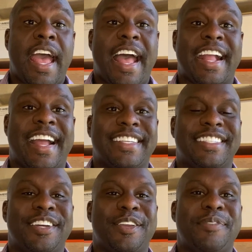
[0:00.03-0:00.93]
Hi guys,
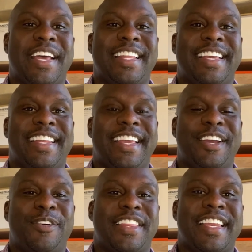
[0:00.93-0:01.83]
Gilliam Elliott
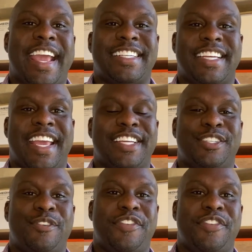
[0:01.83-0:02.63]
here with an educational